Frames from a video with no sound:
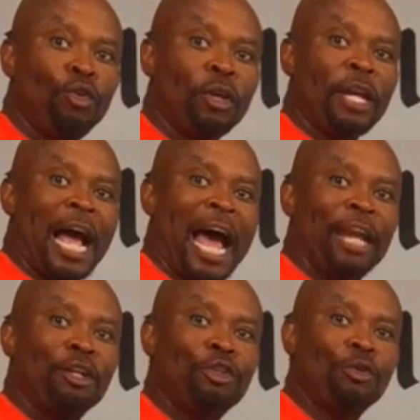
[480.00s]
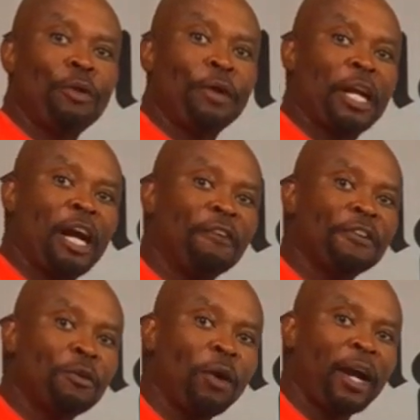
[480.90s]
you can either do a
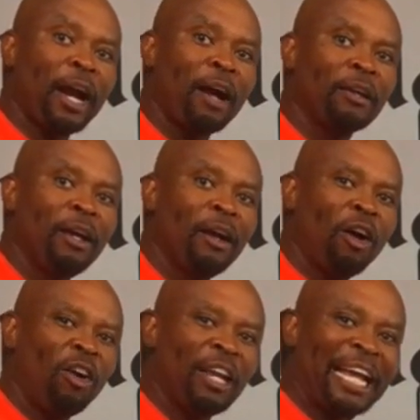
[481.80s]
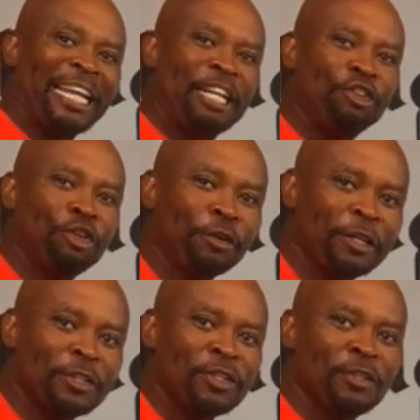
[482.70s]
recovery workout or like an
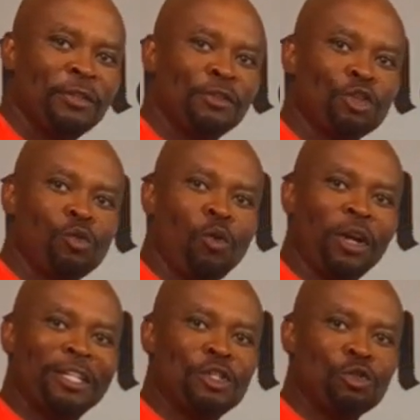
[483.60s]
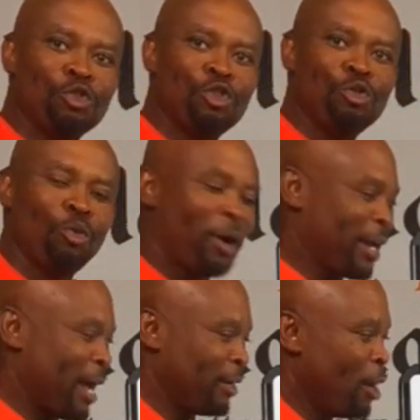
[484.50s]
endurance zone one, zone two
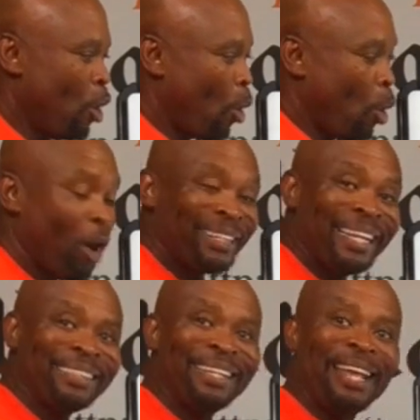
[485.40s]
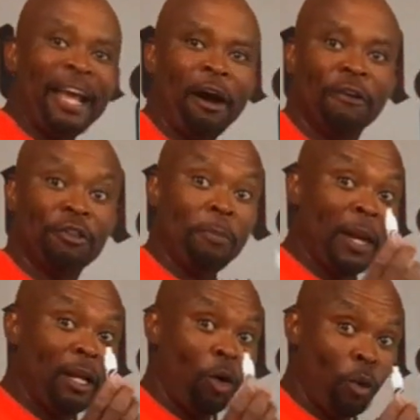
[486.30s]
workout, or take the day off
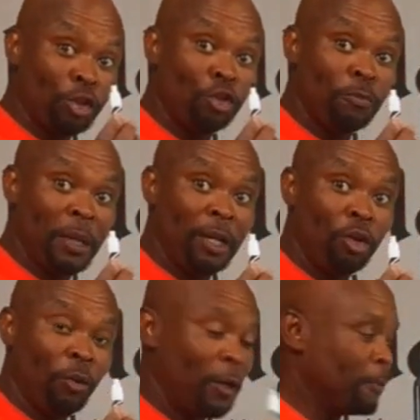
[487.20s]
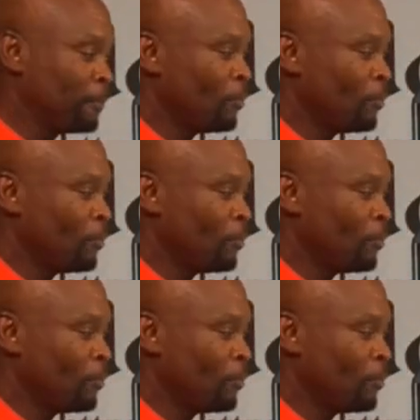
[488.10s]
depending on what you've been doing.